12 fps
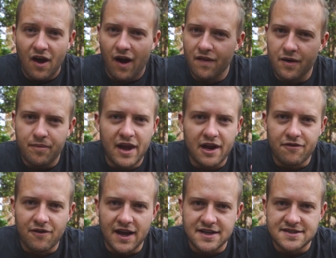on their big
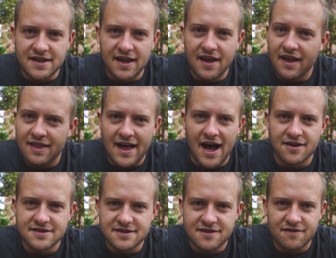fancy
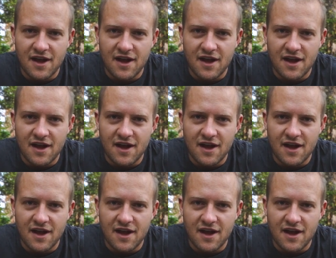thousands of